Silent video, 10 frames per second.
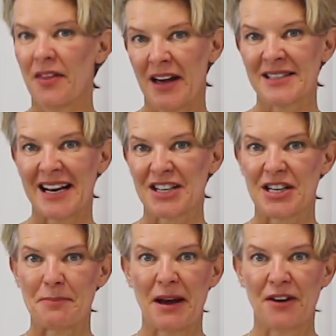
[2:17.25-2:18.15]
that
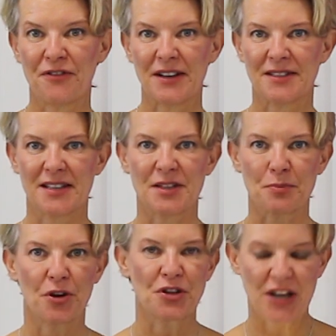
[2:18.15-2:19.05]
actually benefits this
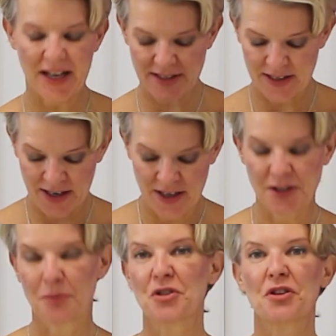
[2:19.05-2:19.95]
project.
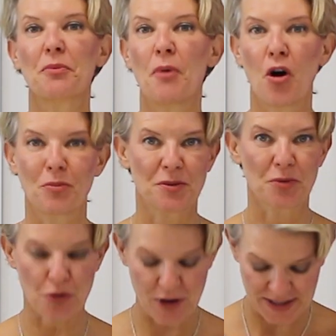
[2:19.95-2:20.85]
So I'm just going to pop some
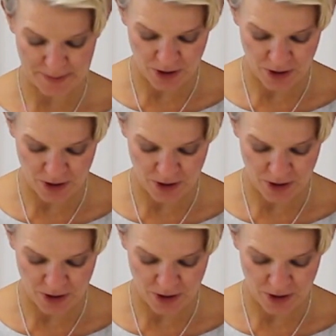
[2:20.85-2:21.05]
crease